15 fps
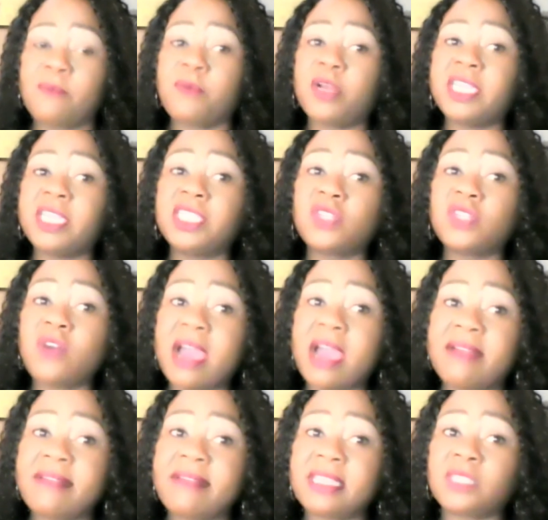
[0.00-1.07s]
Political
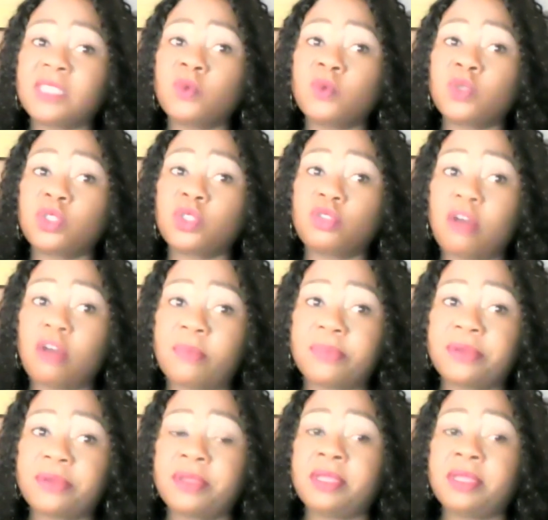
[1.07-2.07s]
arrests will stop.